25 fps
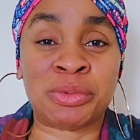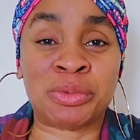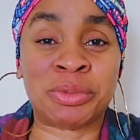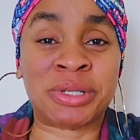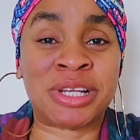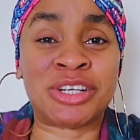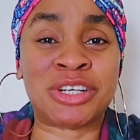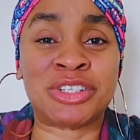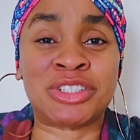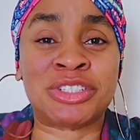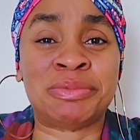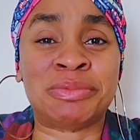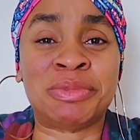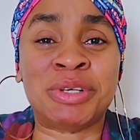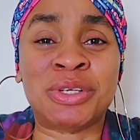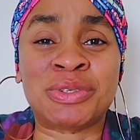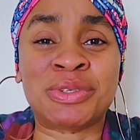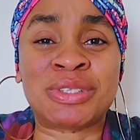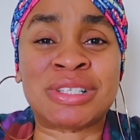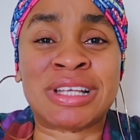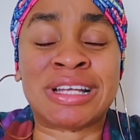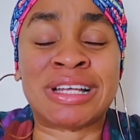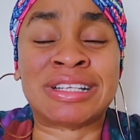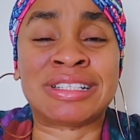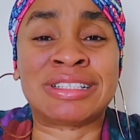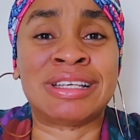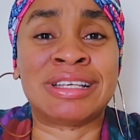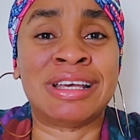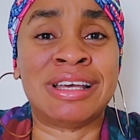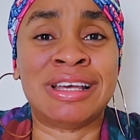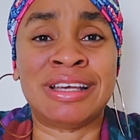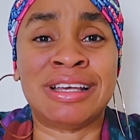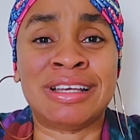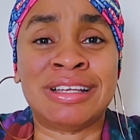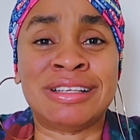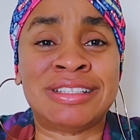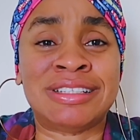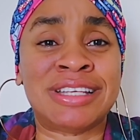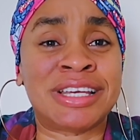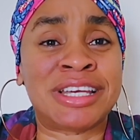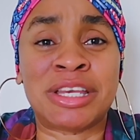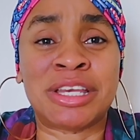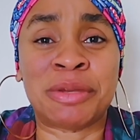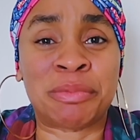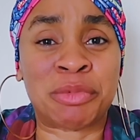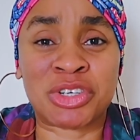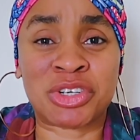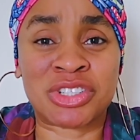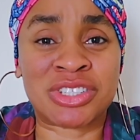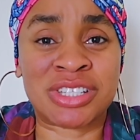but that doesn't mean you start taking it
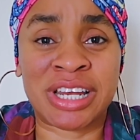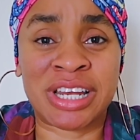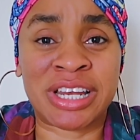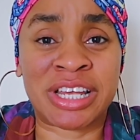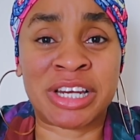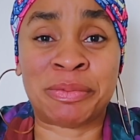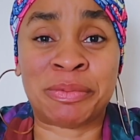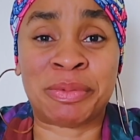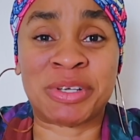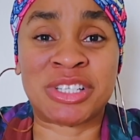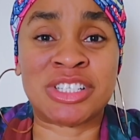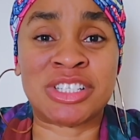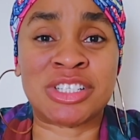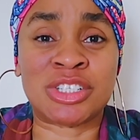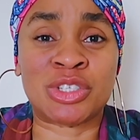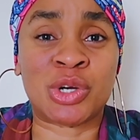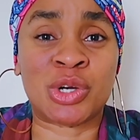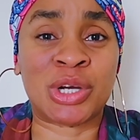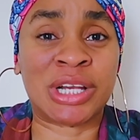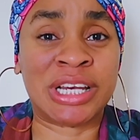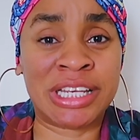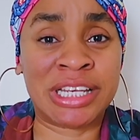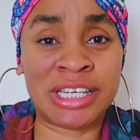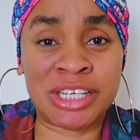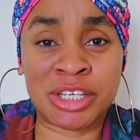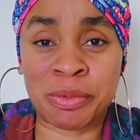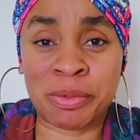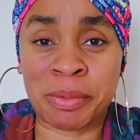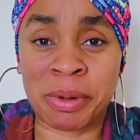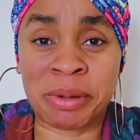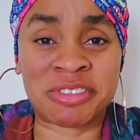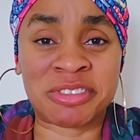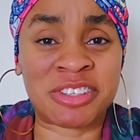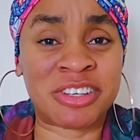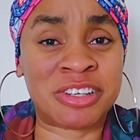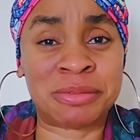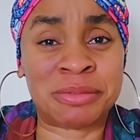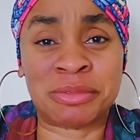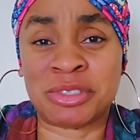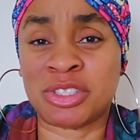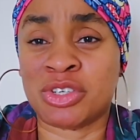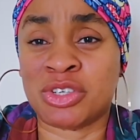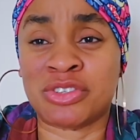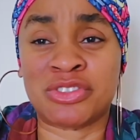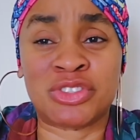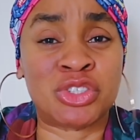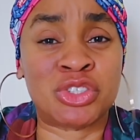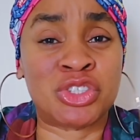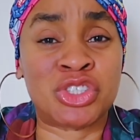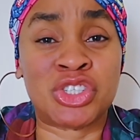personal, like the person is not cleaning up after themselves.
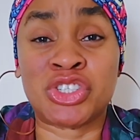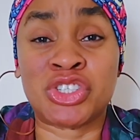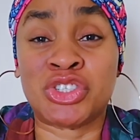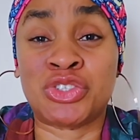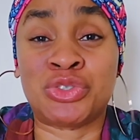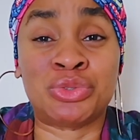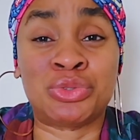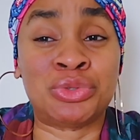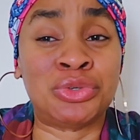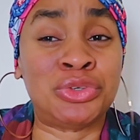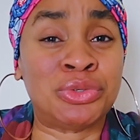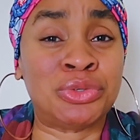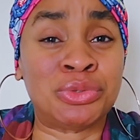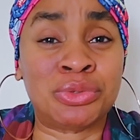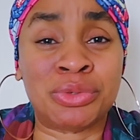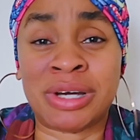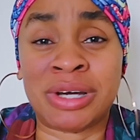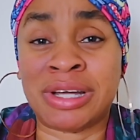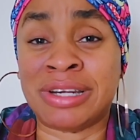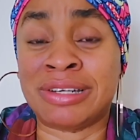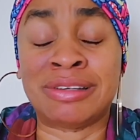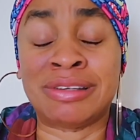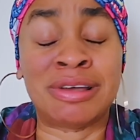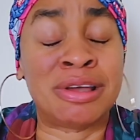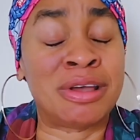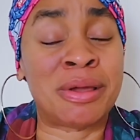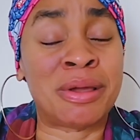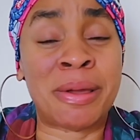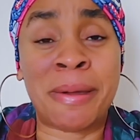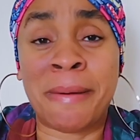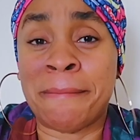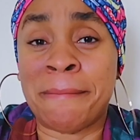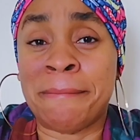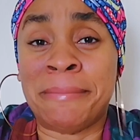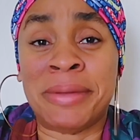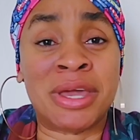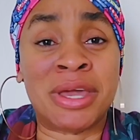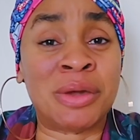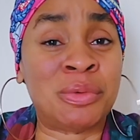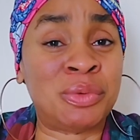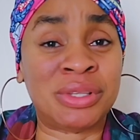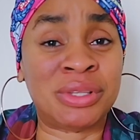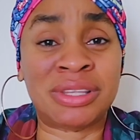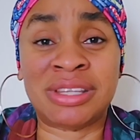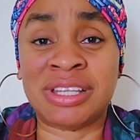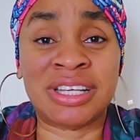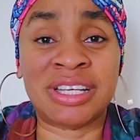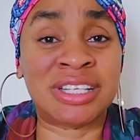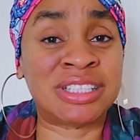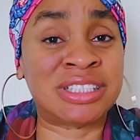You know, just do you and bear with
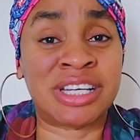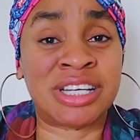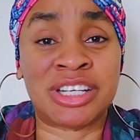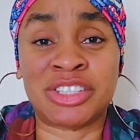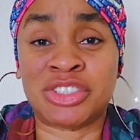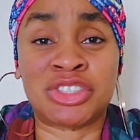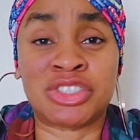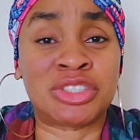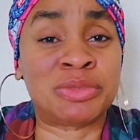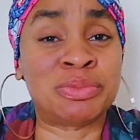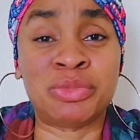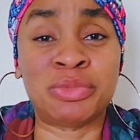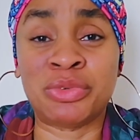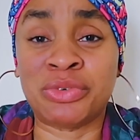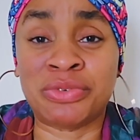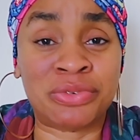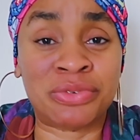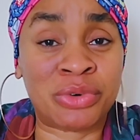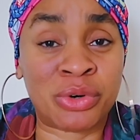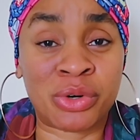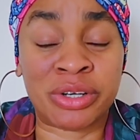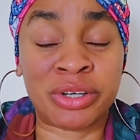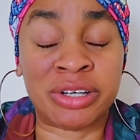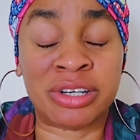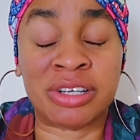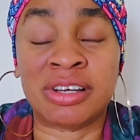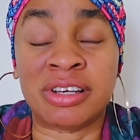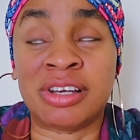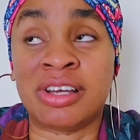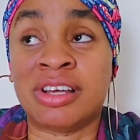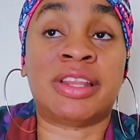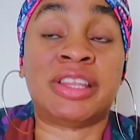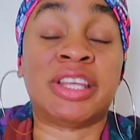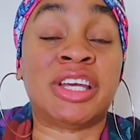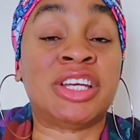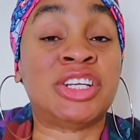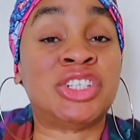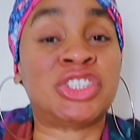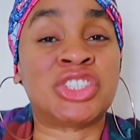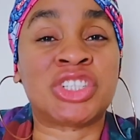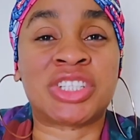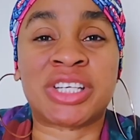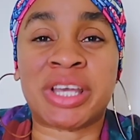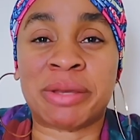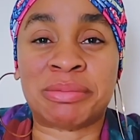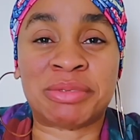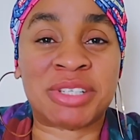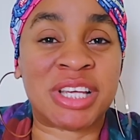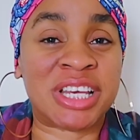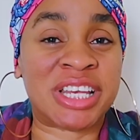things and just move on. And then he just
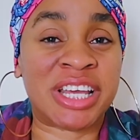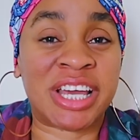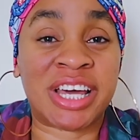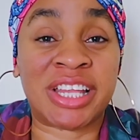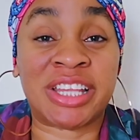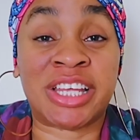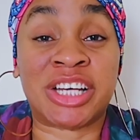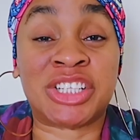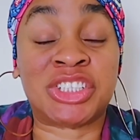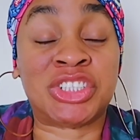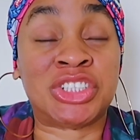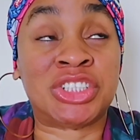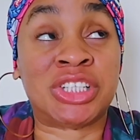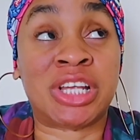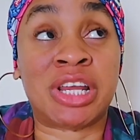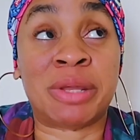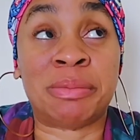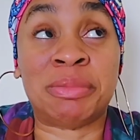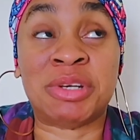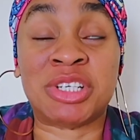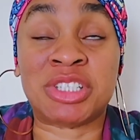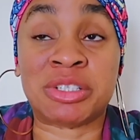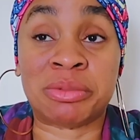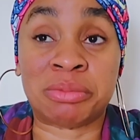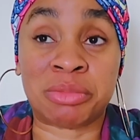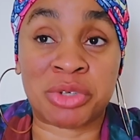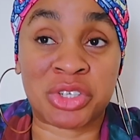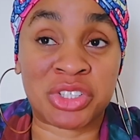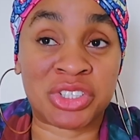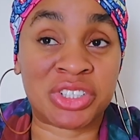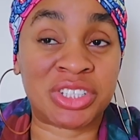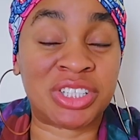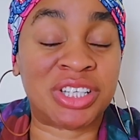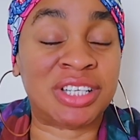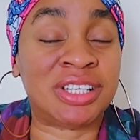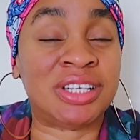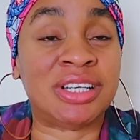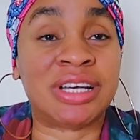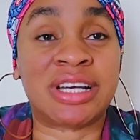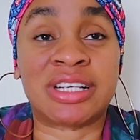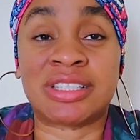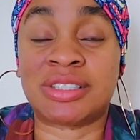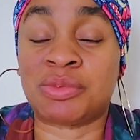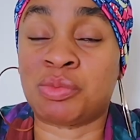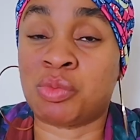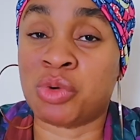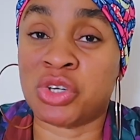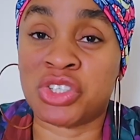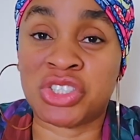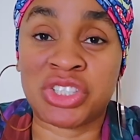kept telling her that she's an amazing person. He has
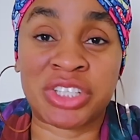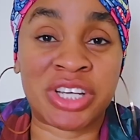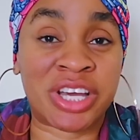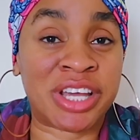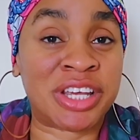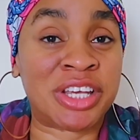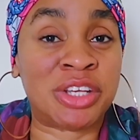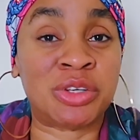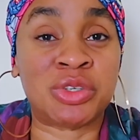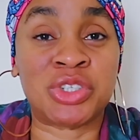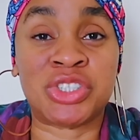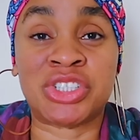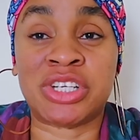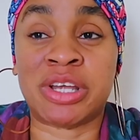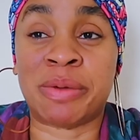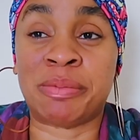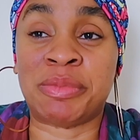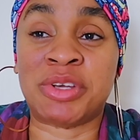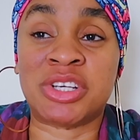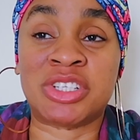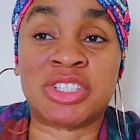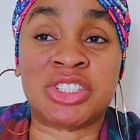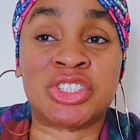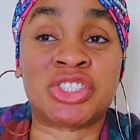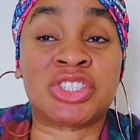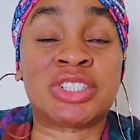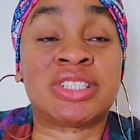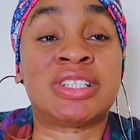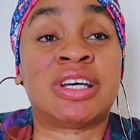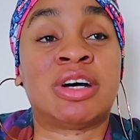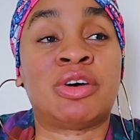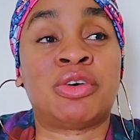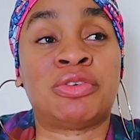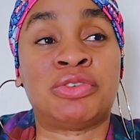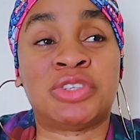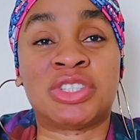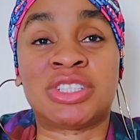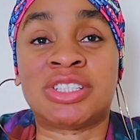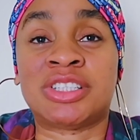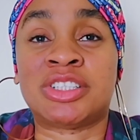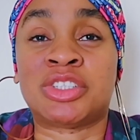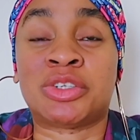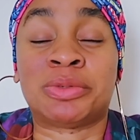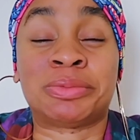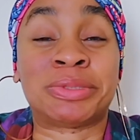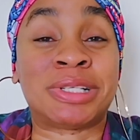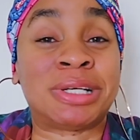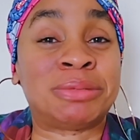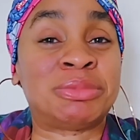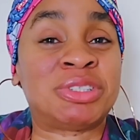watched her, he knows she's amazing, just that obviously
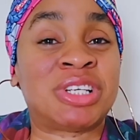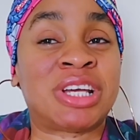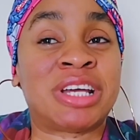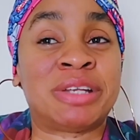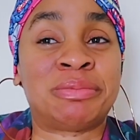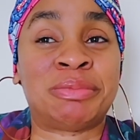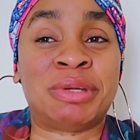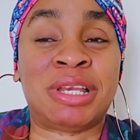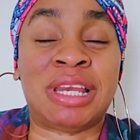sometimes she can be